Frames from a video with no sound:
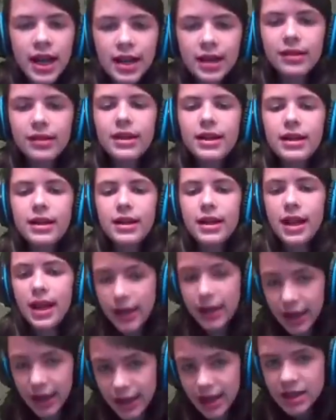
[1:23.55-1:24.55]
alien
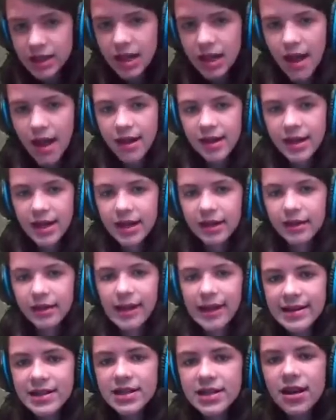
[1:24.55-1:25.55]
nanite and a
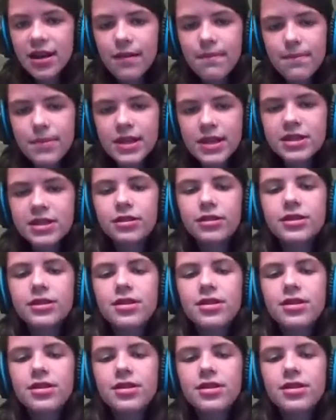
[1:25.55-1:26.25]
legendary pistol.